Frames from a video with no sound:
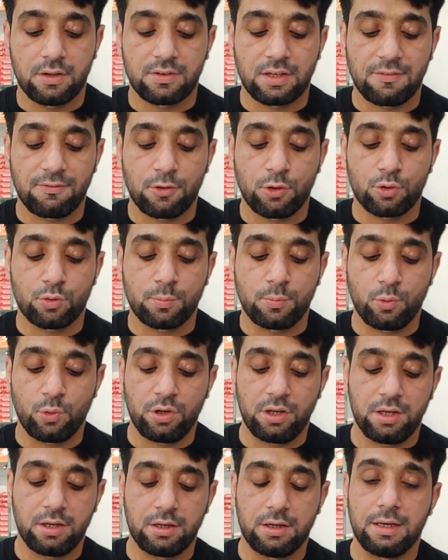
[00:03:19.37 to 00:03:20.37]

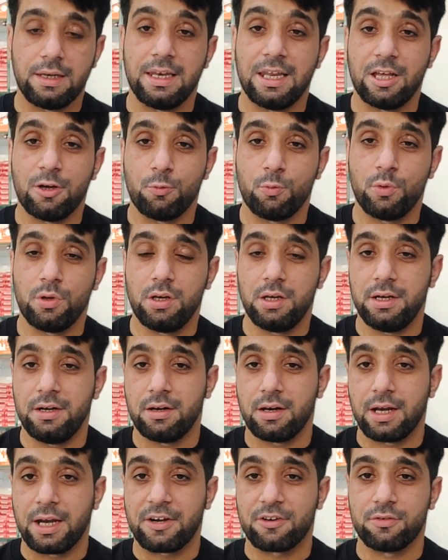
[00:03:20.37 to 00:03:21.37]
cephalosporin level
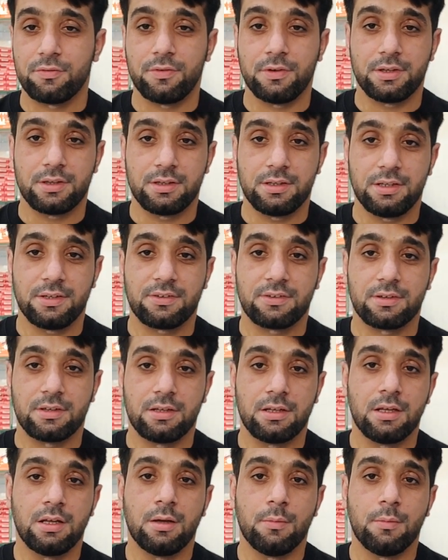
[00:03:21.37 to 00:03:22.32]
interacts with this